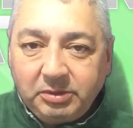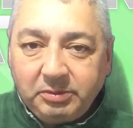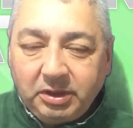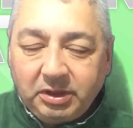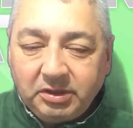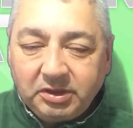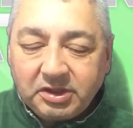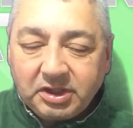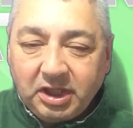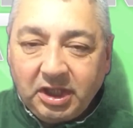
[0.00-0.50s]

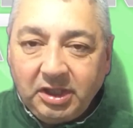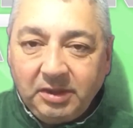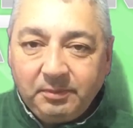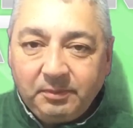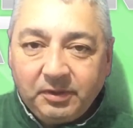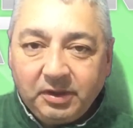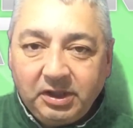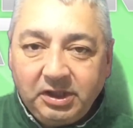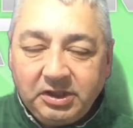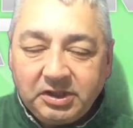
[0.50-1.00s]
Mann's hype
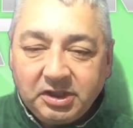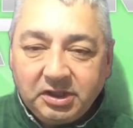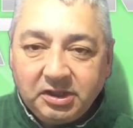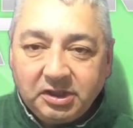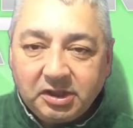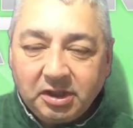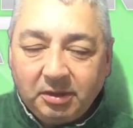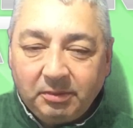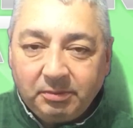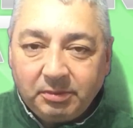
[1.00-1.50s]
that he's going to
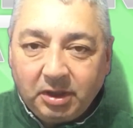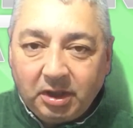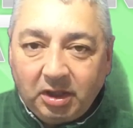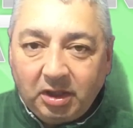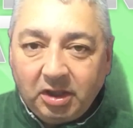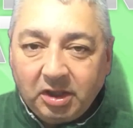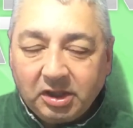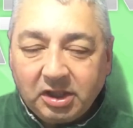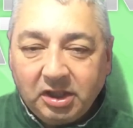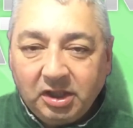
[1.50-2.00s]
come
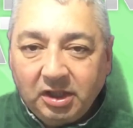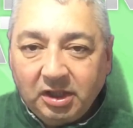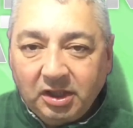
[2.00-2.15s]
back.